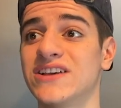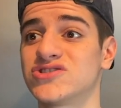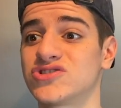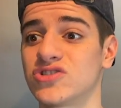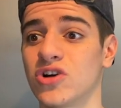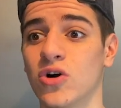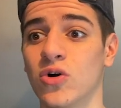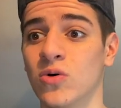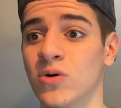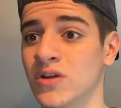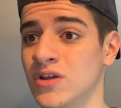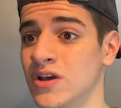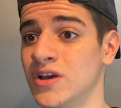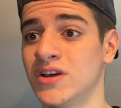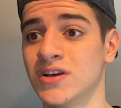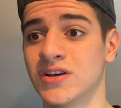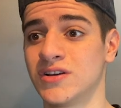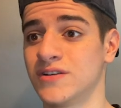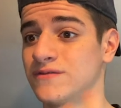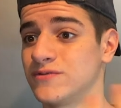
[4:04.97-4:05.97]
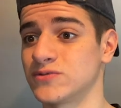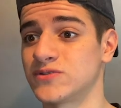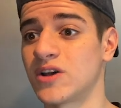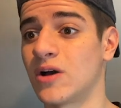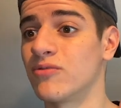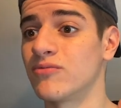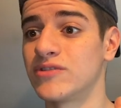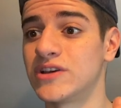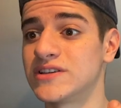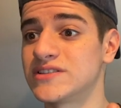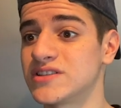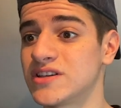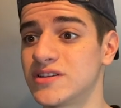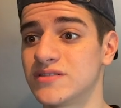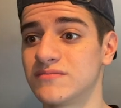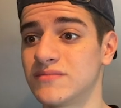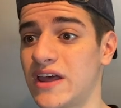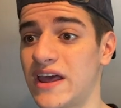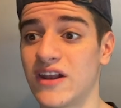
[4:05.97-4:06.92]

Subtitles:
So for some reason,